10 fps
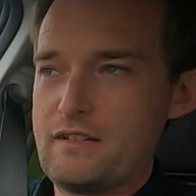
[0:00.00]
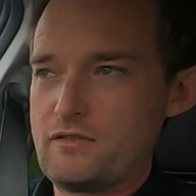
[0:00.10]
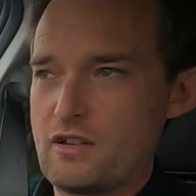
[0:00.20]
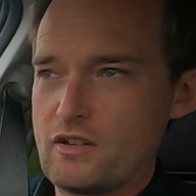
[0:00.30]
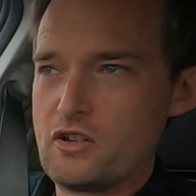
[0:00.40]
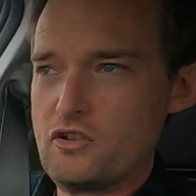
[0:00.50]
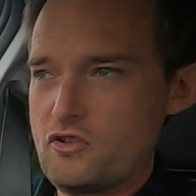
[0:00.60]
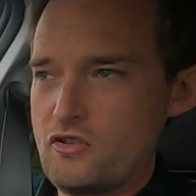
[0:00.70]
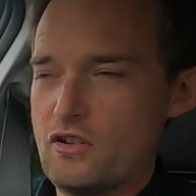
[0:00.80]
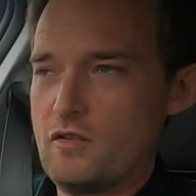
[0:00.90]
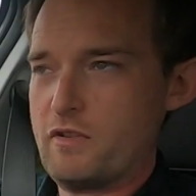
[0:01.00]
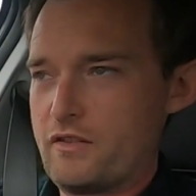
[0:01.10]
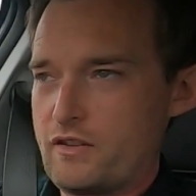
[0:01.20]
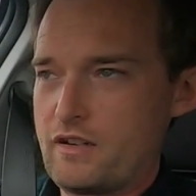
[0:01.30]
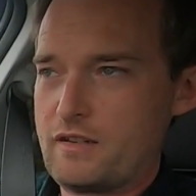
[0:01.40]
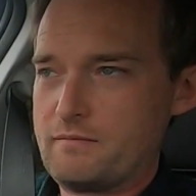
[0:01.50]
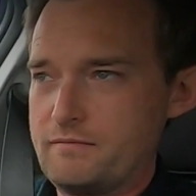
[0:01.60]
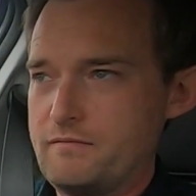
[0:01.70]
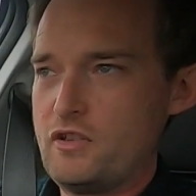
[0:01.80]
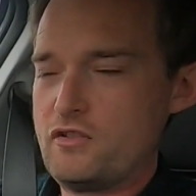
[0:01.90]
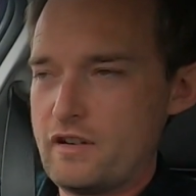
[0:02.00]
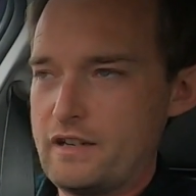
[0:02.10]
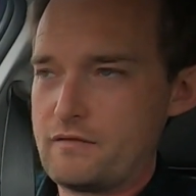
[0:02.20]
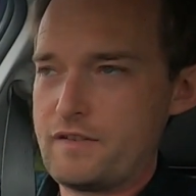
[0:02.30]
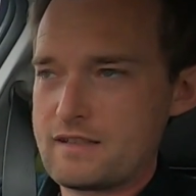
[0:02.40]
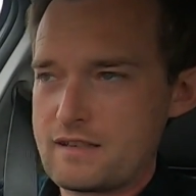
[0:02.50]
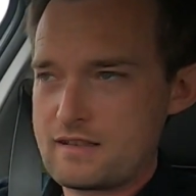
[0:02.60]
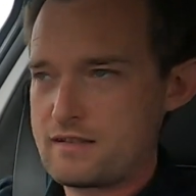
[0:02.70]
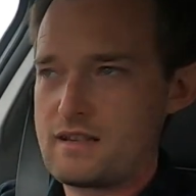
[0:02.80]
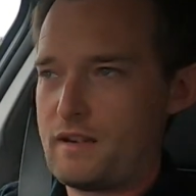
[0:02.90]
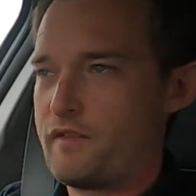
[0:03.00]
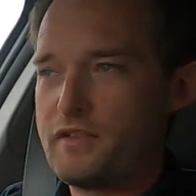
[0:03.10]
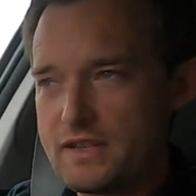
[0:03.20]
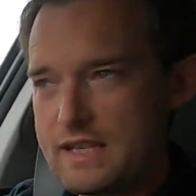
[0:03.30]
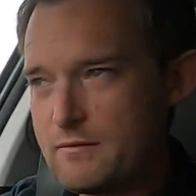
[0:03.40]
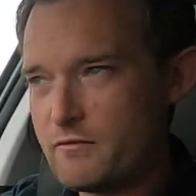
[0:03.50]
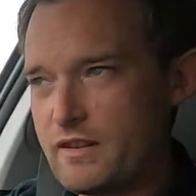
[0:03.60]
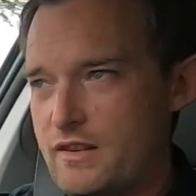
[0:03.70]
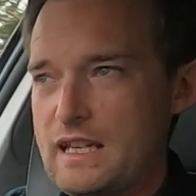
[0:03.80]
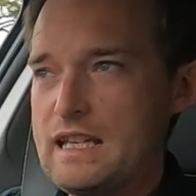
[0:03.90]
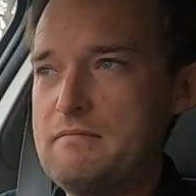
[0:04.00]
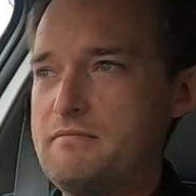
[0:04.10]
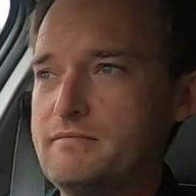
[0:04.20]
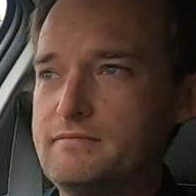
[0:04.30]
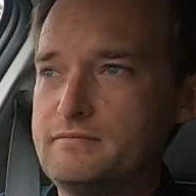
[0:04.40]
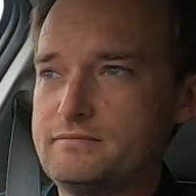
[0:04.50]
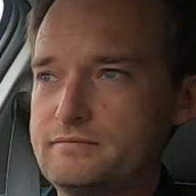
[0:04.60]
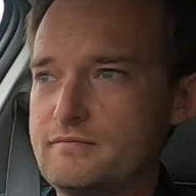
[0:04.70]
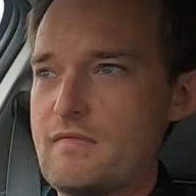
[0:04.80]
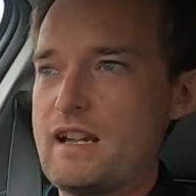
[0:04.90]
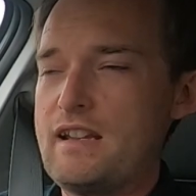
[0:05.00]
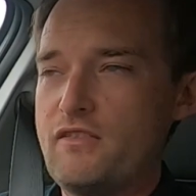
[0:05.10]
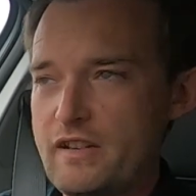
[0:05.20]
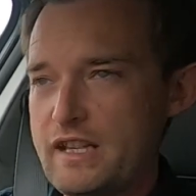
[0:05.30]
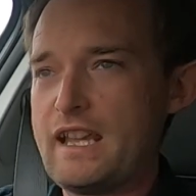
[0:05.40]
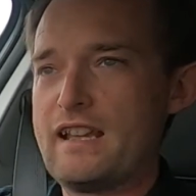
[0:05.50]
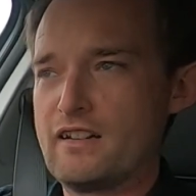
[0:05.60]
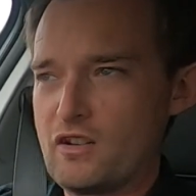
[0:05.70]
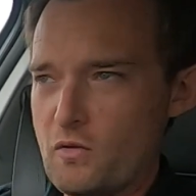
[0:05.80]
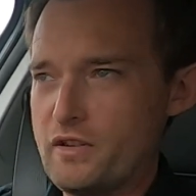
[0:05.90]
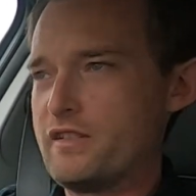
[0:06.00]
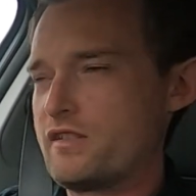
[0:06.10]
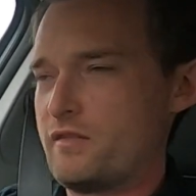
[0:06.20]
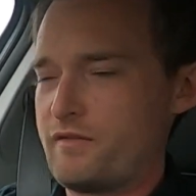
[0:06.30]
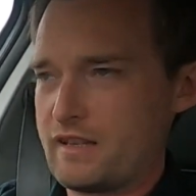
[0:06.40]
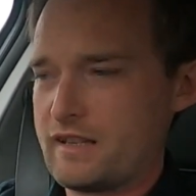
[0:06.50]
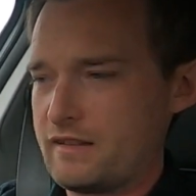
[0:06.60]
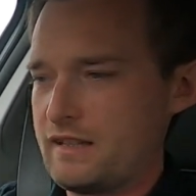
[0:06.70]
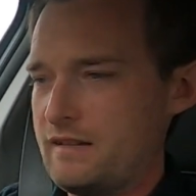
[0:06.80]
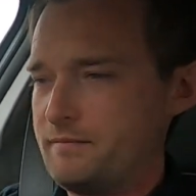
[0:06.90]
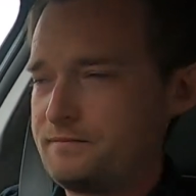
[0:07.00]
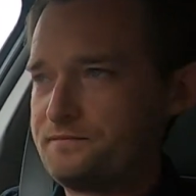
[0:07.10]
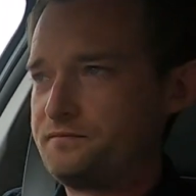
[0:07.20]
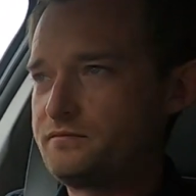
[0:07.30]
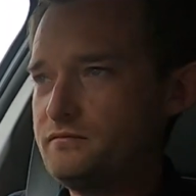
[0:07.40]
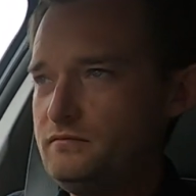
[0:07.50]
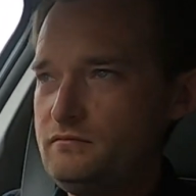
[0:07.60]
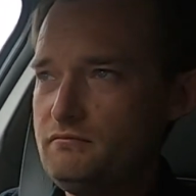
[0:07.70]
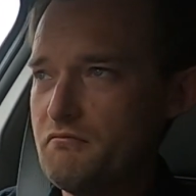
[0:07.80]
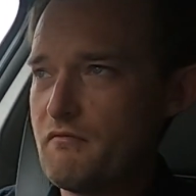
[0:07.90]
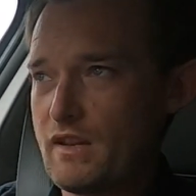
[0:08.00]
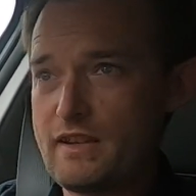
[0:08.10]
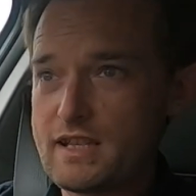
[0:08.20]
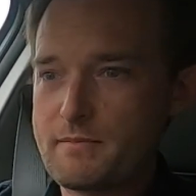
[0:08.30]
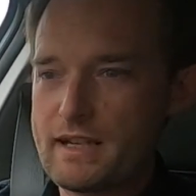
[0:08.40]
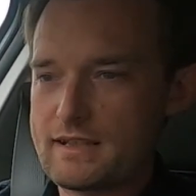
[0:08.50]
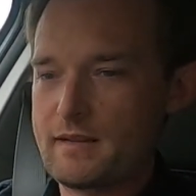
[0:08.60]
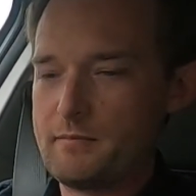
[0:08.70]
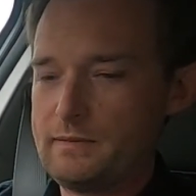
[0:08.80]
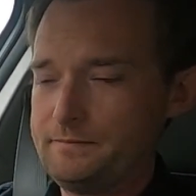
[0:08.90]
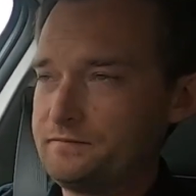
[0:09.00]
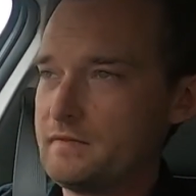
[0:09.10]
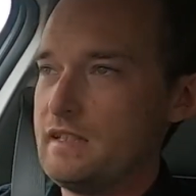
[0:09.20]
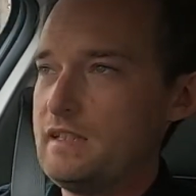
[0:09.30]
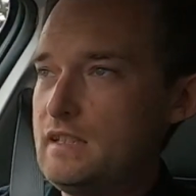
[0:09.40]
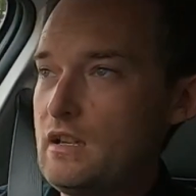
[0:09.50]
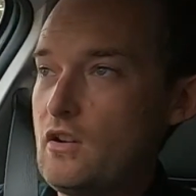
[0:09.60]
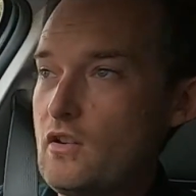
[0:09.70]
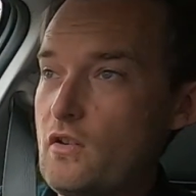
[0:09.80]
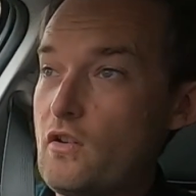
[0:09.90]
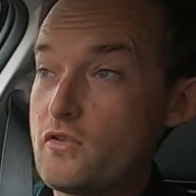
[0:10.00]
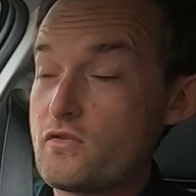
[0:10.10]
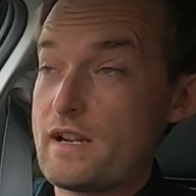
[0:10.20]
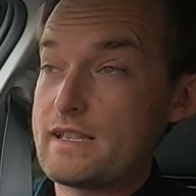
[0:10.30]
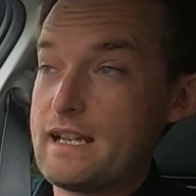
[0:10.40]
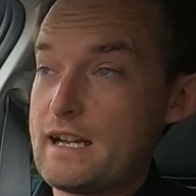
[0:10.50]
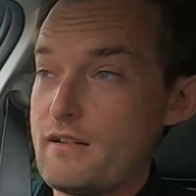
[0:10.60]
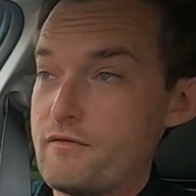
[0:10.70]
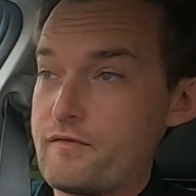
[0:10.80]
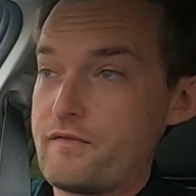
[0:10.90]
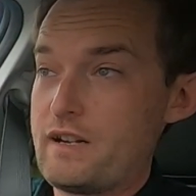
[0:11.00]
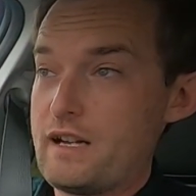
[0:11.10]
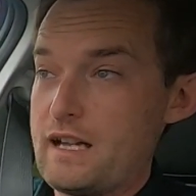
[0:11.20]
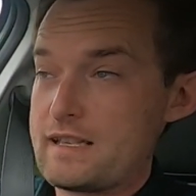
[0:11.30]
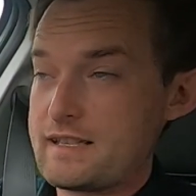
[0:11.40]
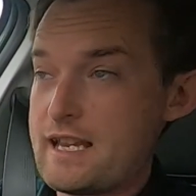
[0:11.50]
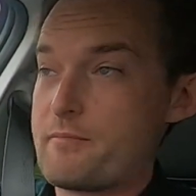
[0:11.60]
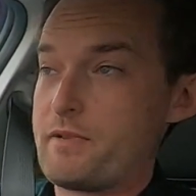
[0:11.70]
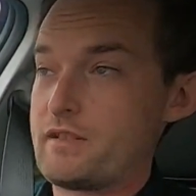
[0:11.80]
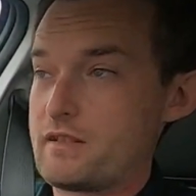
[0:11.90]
have done a good job with their user interfaces. I found the same with the i30N and Kona and stuff like that. They just make it simple. Also actually have a separate